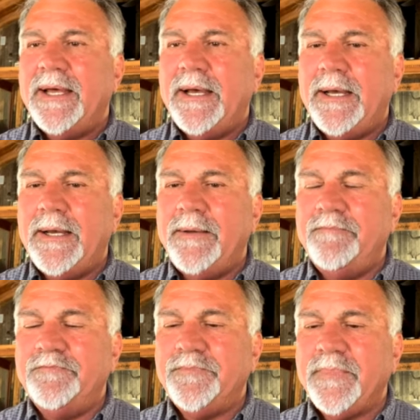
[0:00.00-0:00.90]
um,
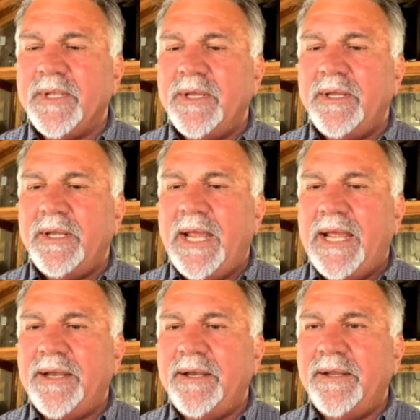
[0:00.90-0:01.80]

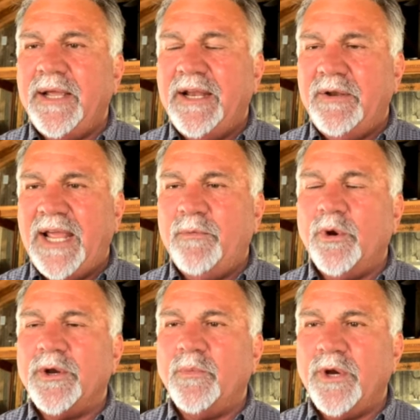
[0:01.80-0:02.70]
and and and
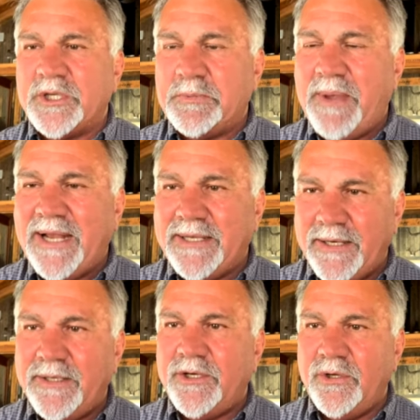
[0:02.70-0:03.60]
we're we're expected
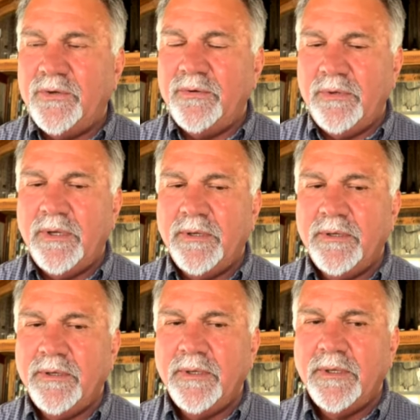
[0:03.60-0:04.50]
to
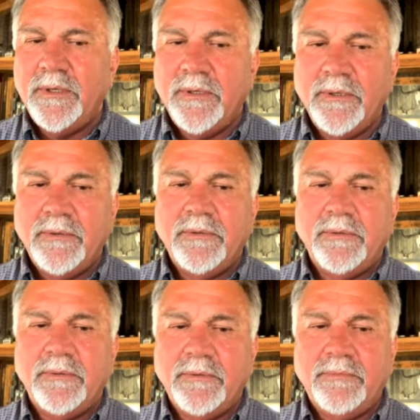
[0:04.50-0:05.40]

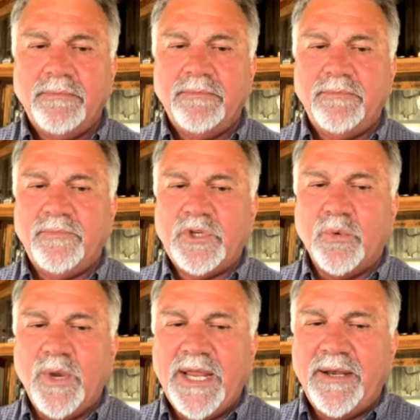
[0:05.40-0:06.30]
mm-hmm to
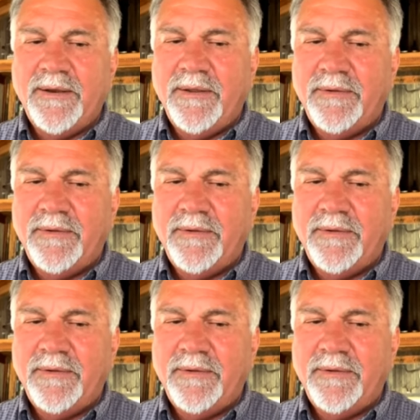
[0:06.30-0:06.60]
win